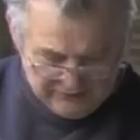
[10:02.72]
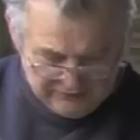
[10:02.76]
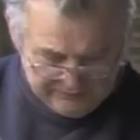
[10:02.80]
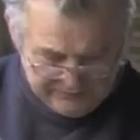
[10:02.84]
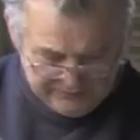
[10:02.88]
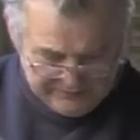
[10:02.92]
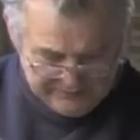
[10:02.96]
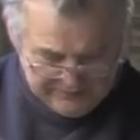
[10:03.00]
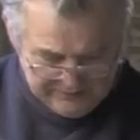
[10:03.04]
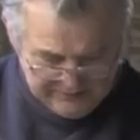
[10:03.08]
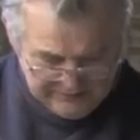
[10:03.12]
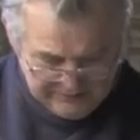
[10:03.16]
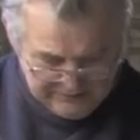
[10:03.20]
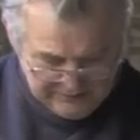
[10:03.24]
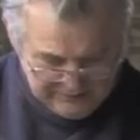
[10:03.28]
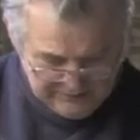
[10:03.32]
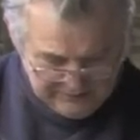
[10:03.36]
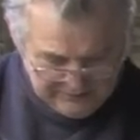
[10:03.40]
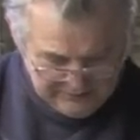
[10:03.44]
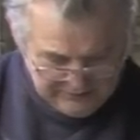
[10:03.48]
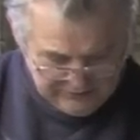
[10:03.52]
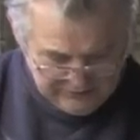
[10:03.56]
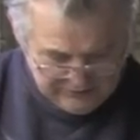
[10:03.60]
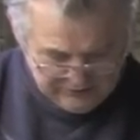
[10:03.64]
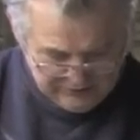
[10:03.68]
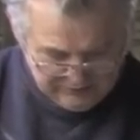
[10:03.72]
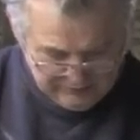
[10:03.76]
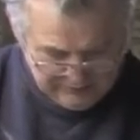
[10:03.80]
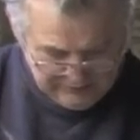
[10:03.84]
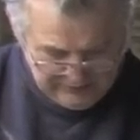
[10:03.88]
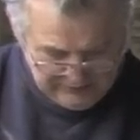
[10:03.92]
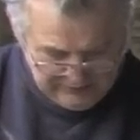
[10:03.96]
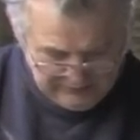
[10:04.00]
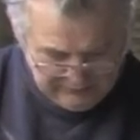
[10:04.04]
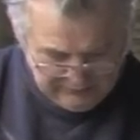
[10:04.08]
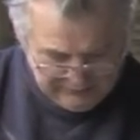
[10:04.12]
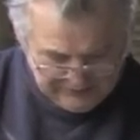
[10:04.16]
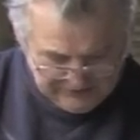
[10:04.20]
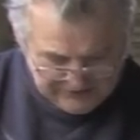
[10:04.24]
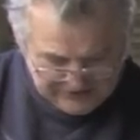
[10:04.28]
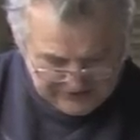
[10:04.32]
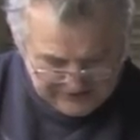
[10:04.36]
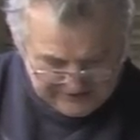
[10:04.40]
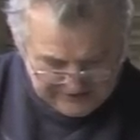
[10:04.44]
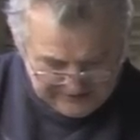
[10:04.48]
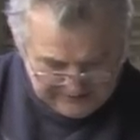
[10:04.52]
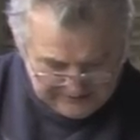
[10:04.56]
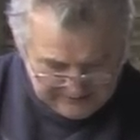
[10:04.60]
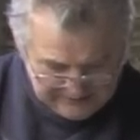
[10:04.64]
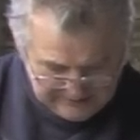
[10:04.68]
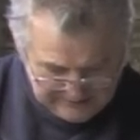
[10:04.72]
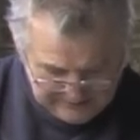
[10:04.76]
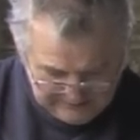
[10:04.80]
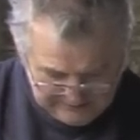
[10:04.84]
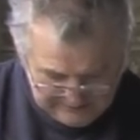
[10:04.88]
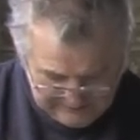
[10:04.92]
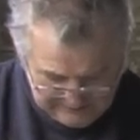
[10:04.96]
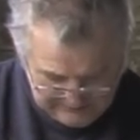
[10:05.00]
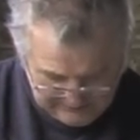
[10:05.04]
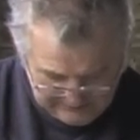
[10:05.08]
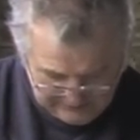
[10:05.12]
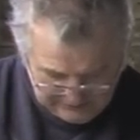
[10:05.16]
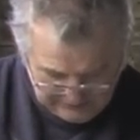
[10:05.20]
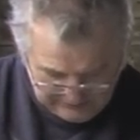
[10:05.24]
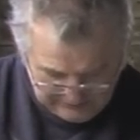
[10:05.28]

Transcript: up so we always stick a